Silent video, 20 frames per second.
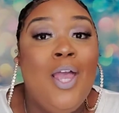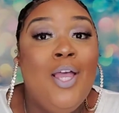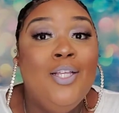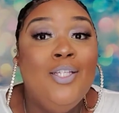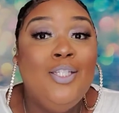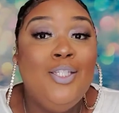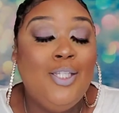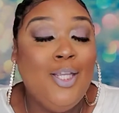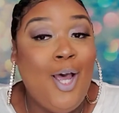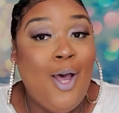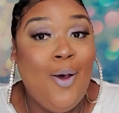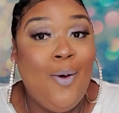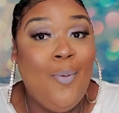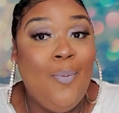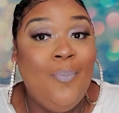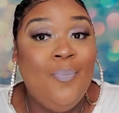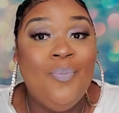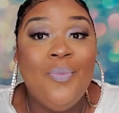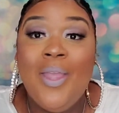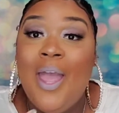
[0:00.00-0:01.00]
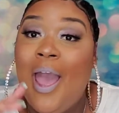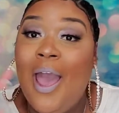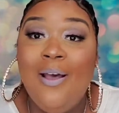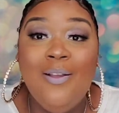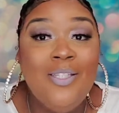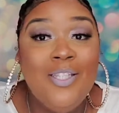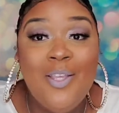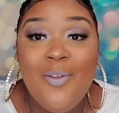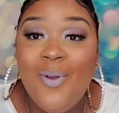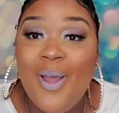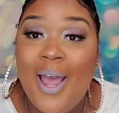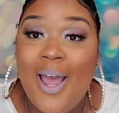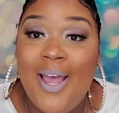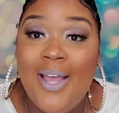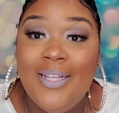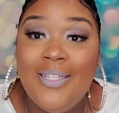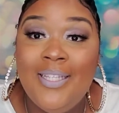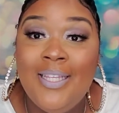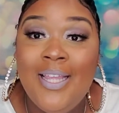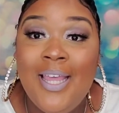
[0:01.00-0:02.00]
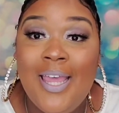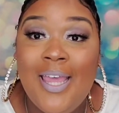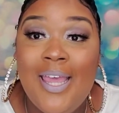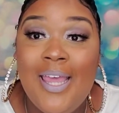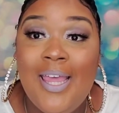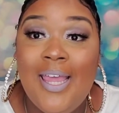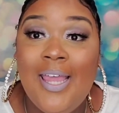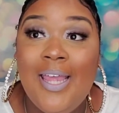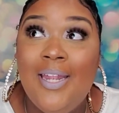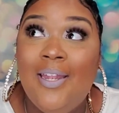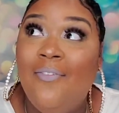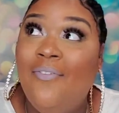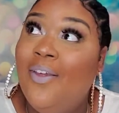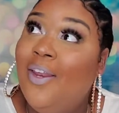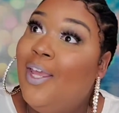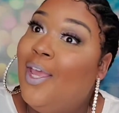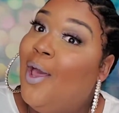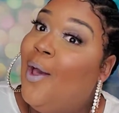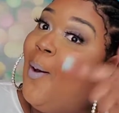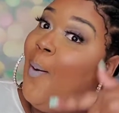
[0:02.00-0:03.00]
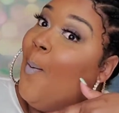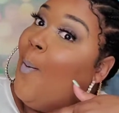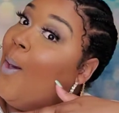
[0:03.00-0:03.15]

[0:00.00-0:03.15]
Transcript: So I'll see you guys in the video.